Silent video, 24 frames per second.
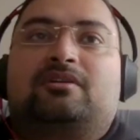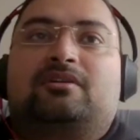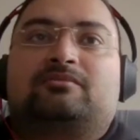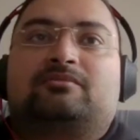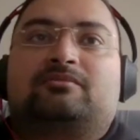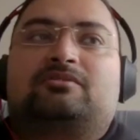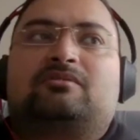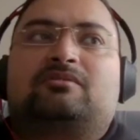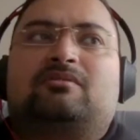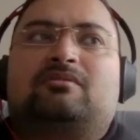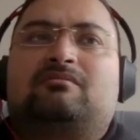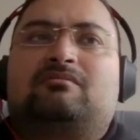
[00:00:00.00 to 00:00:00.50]

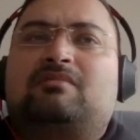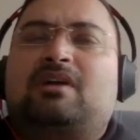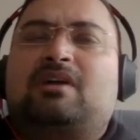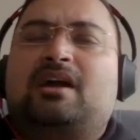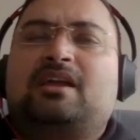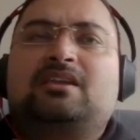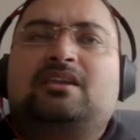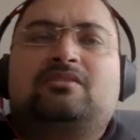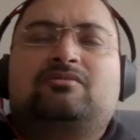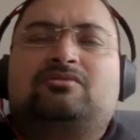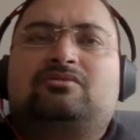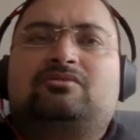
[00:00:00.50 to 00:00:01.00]
So
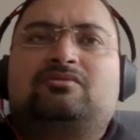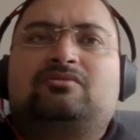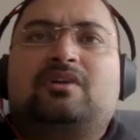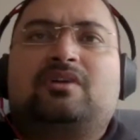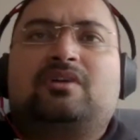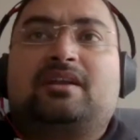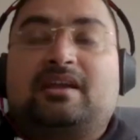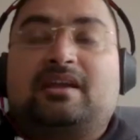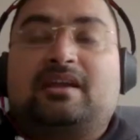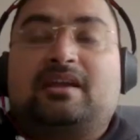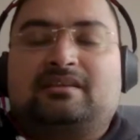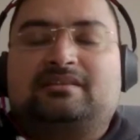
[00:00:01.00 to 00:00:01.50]
I used to,
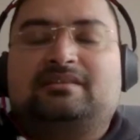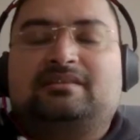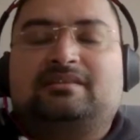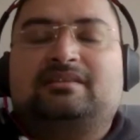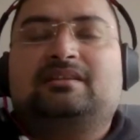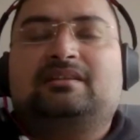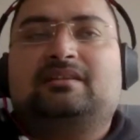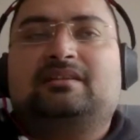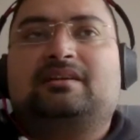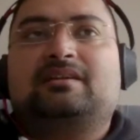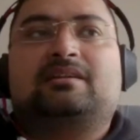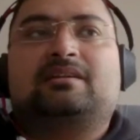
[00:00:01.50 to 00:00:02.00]
and I
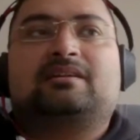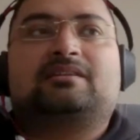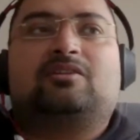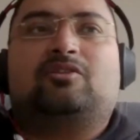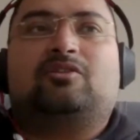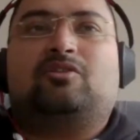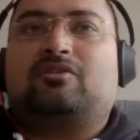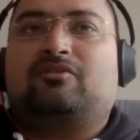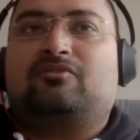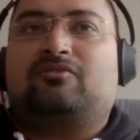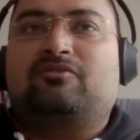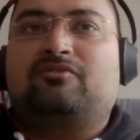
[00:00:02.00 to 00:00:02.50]
still conduct a
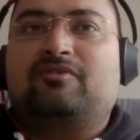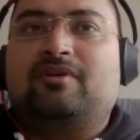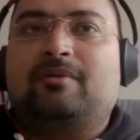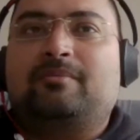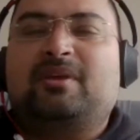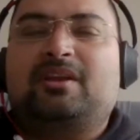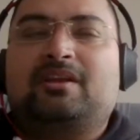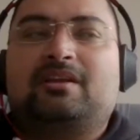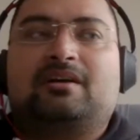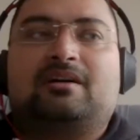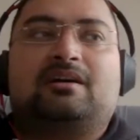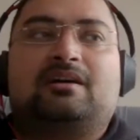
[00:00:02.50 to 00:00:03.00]
lot of
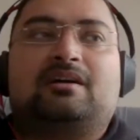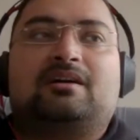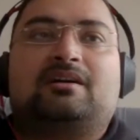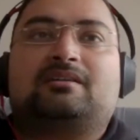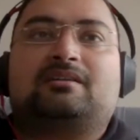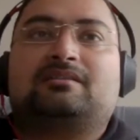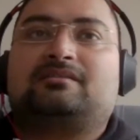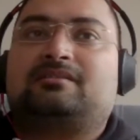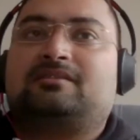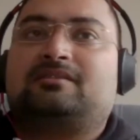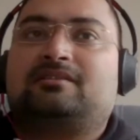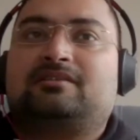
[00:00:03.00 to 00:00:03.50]

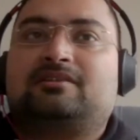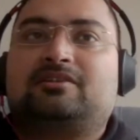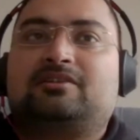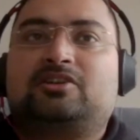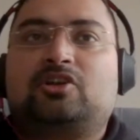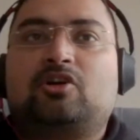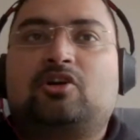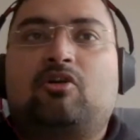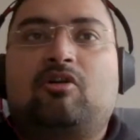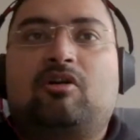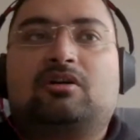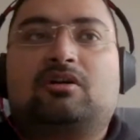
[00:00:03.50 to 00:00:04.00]
webinars,
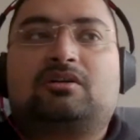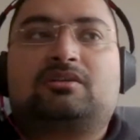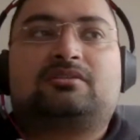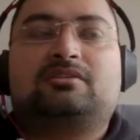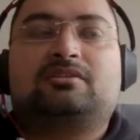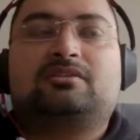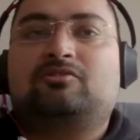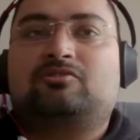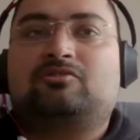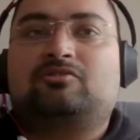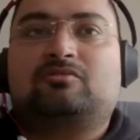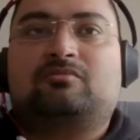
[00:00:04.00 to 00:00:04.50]

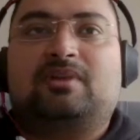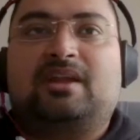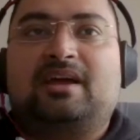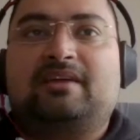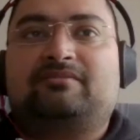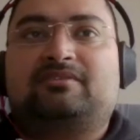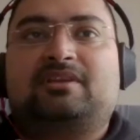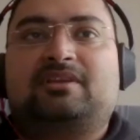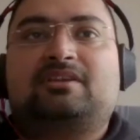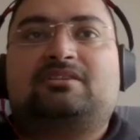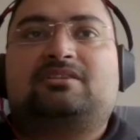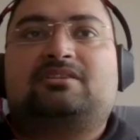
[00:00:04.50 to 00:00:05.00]
talks, YouTube
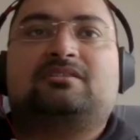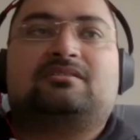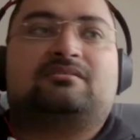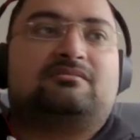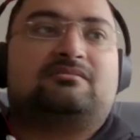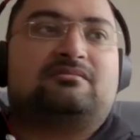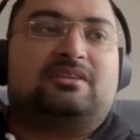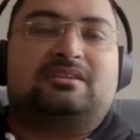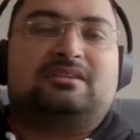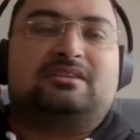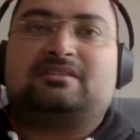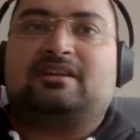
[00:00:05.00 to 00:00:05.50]
live
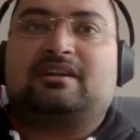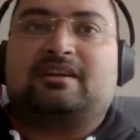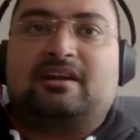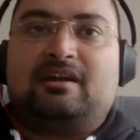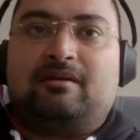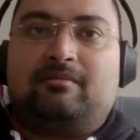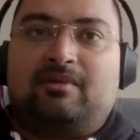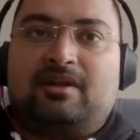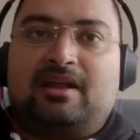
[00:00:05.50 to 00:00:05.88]
sessions, Instagram